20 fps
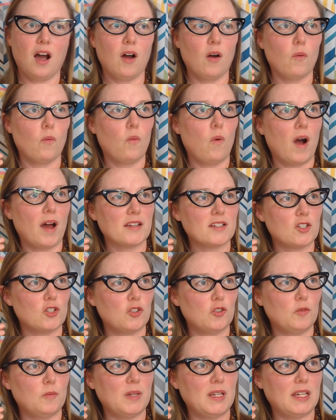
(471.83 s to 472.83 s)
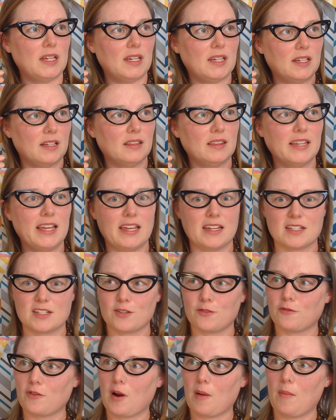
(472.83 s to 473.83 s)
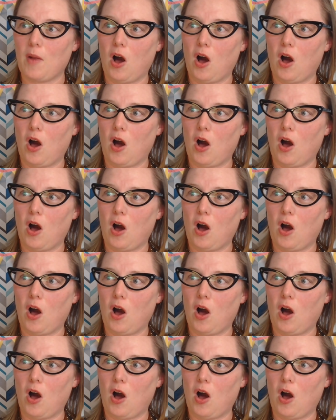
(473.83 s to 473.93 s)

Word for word: want to be lit from